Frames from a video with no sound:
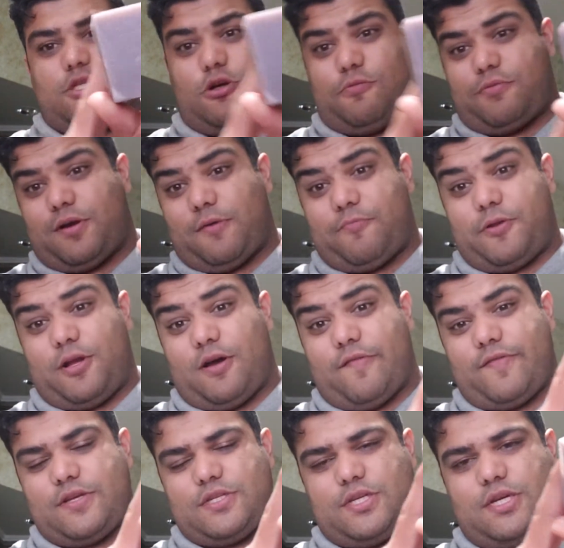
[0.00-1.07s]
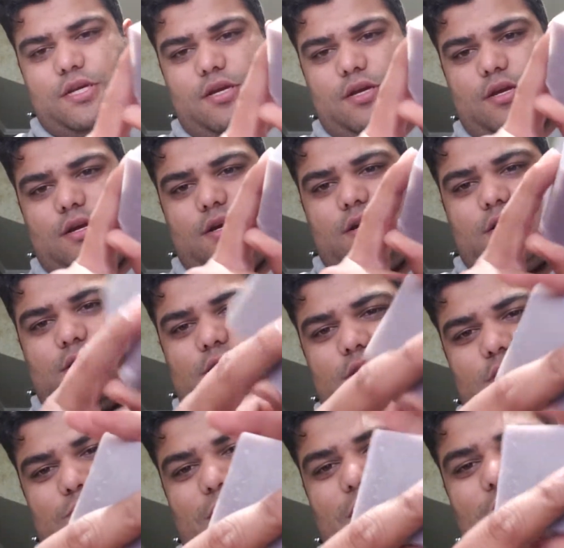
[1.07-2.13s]
soap company, obviously.
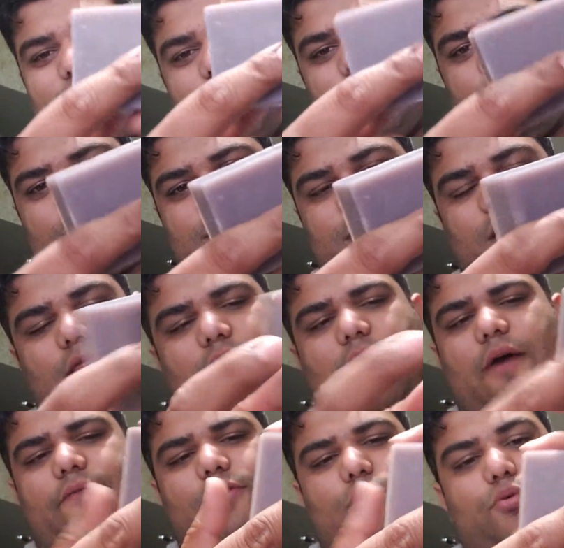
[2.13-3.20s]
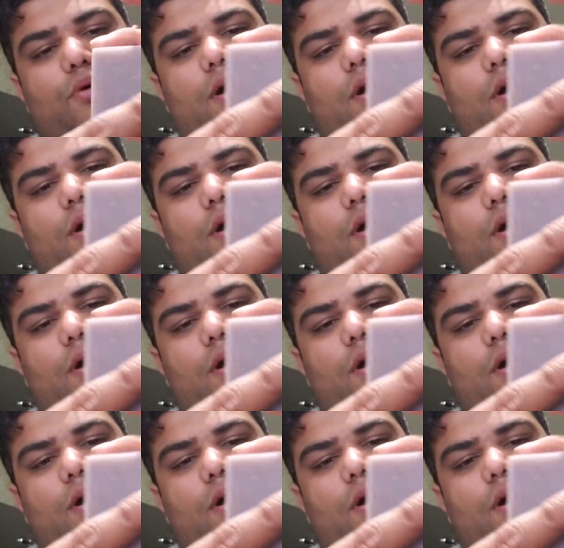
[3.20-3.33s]
This is my, this is the lavender